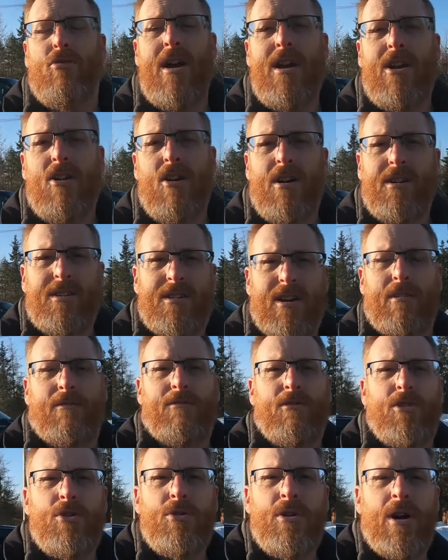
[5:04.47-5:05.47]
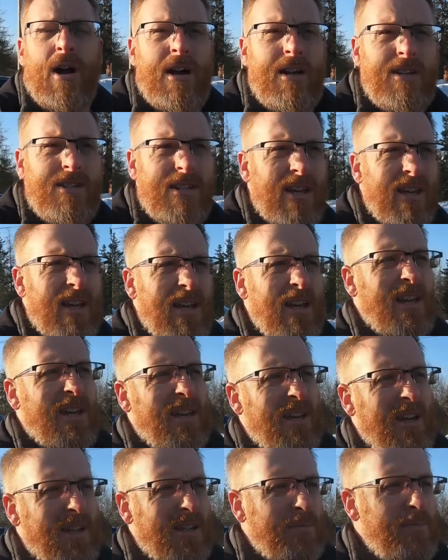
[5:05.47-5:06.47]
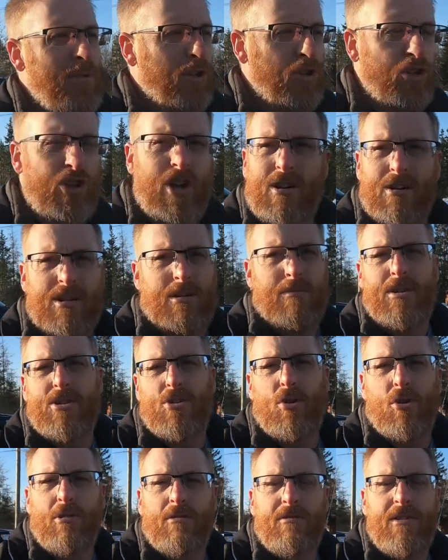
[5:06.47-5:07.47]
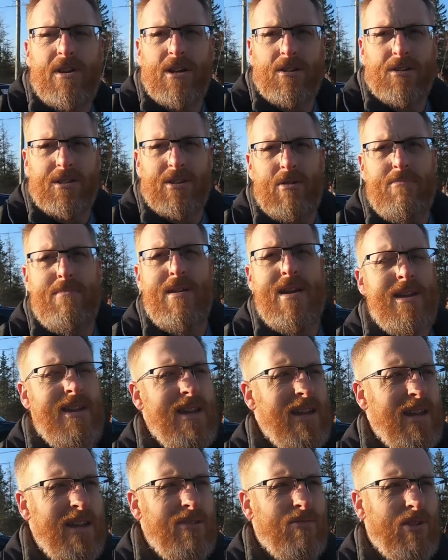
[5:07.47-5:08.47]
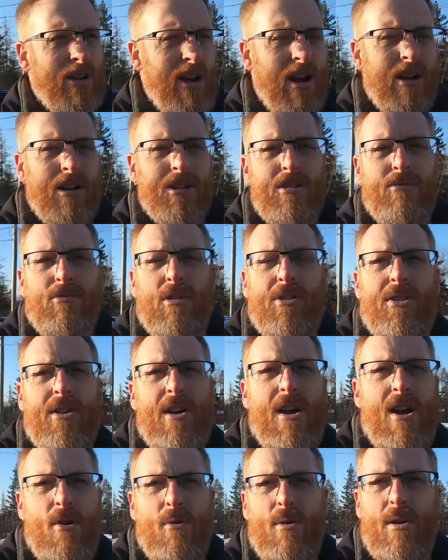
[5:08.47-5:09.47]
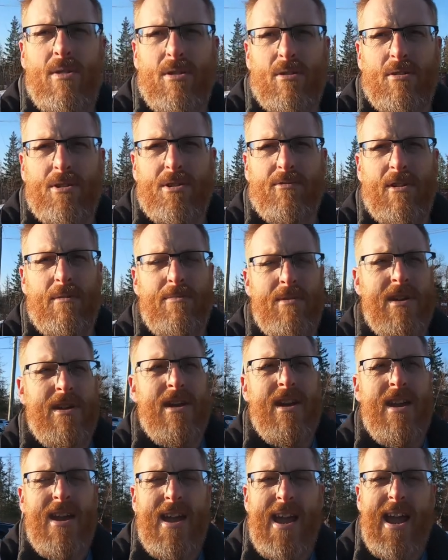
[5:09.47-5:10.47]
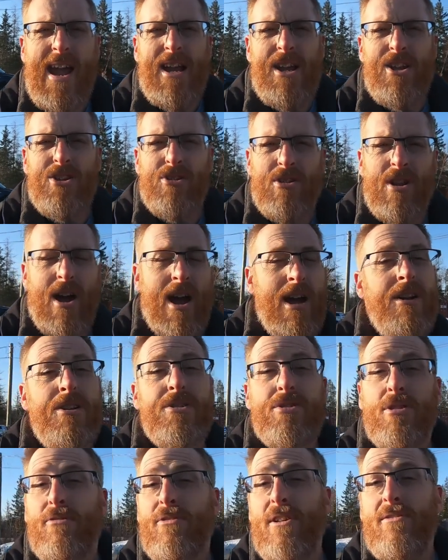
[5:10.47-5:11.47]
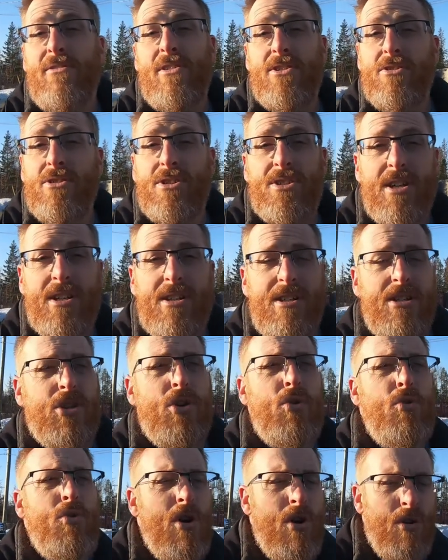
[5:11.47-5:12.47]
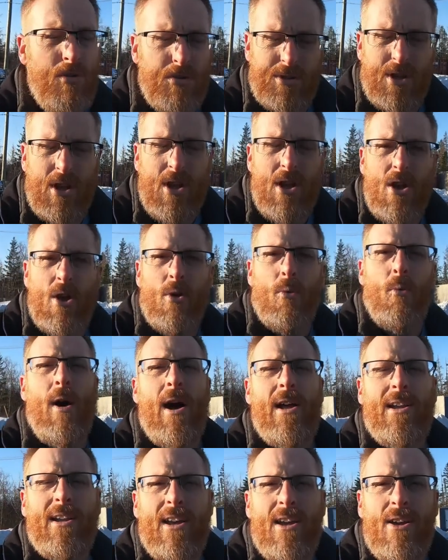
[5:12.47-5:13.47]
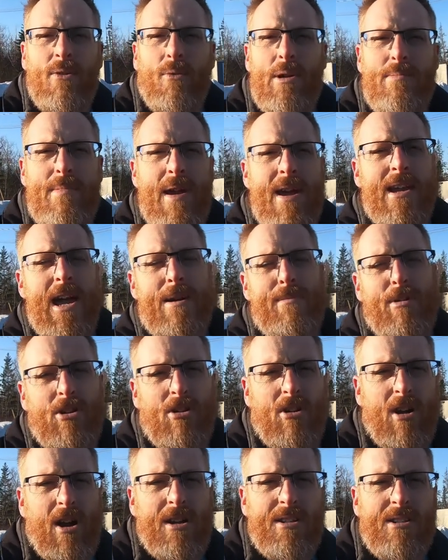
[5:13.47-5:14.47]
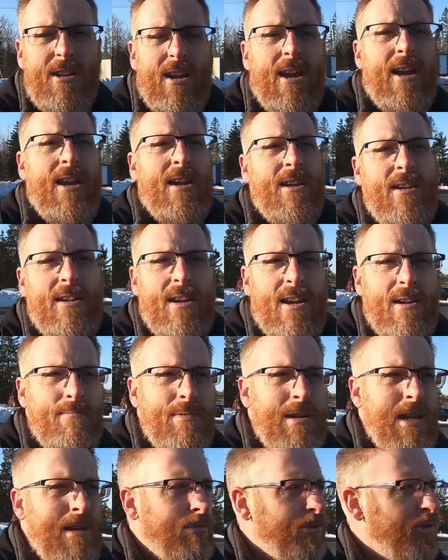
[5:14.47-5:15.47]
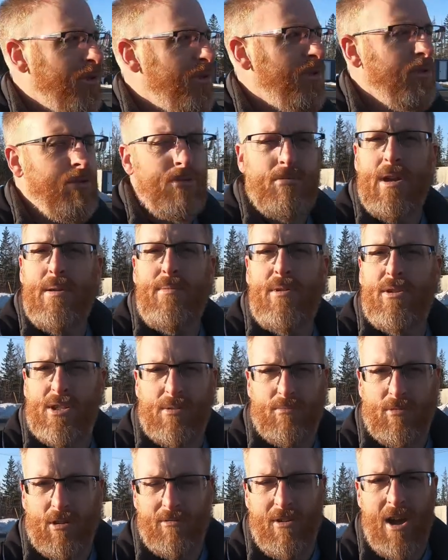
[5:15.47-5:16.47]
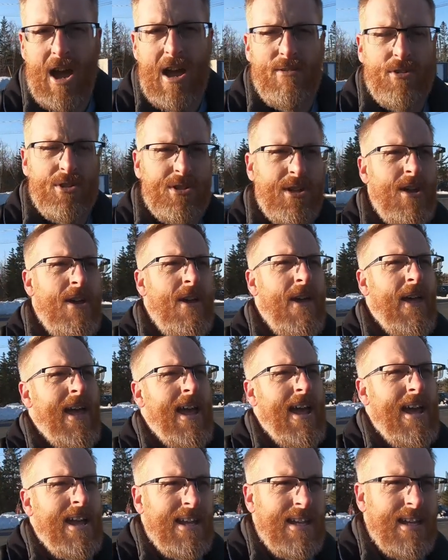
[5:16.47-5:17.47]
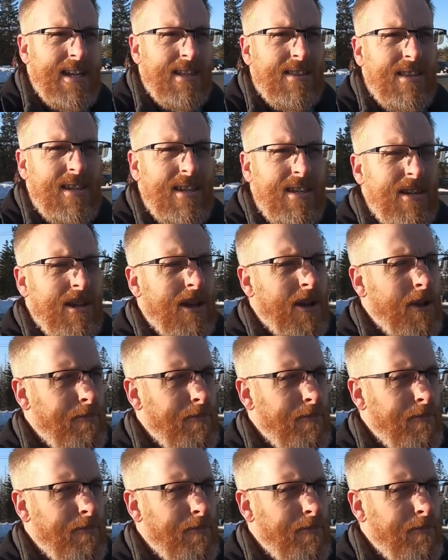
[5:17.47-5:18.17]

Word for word: content for you guys uh, to be able to share some of these older vehicles that we may get in, regardless of what they are, whether it's from the eighties or nineties or fifties or sixties, who knows what we may come across, and uh, be able to do maybe some revivals and get the, uh,